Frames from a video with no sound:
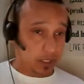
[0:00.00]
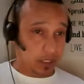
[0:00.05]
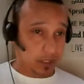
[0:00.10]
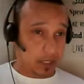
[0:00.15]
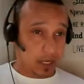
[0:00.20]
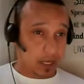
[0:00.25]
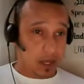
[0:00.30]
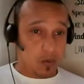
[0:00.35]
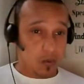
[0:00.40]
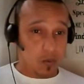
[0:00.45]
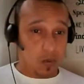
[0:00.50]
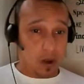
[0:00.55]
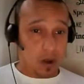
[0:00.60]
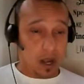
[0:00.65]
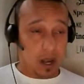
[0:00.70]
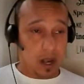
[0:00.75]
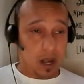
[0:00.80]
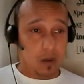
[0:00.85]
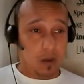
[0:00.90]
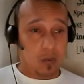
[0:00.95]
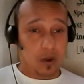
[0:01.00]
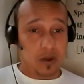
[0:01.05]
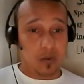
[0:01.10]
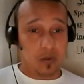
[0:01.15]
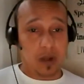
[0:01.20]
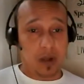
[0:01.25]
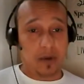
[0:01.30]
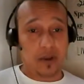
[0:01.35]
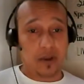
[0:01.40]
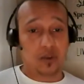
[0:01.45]
during the Hangout,
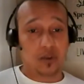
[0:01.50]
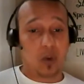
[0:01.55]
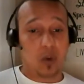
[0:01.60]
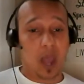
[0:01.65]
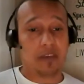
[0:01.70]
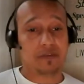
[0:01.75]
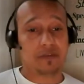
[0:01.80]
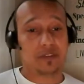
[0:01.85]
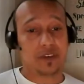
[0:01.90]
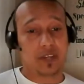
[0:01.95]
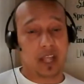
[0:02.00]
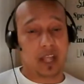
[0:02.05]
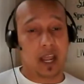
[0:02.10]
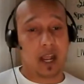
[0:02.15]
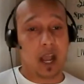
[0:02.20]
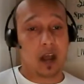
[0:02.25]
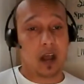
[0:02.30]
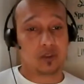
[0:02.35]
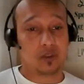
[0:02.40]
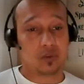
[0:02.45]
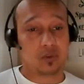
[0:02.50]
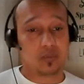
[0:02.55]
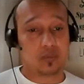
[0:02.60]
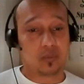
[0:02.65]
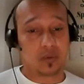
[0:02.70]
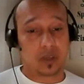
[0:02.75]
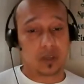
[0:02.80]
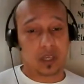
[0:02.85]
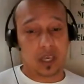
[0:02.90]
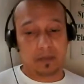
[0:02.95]
and then you also have the
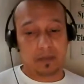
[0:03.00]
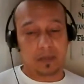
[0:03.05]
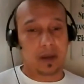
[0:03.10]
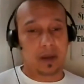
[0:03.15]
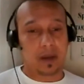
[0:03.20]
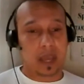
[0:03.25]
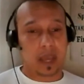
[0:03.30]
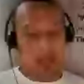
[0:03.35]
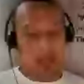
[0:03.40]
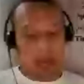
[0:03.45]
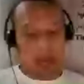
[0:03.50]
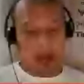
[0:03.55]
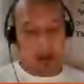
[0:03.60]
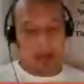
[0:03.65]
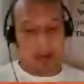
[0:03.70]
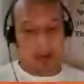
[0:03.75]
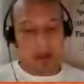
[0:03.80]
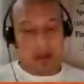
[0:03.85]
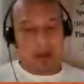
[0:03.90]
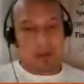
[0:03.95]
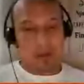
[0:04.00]
post-launch promotion, which is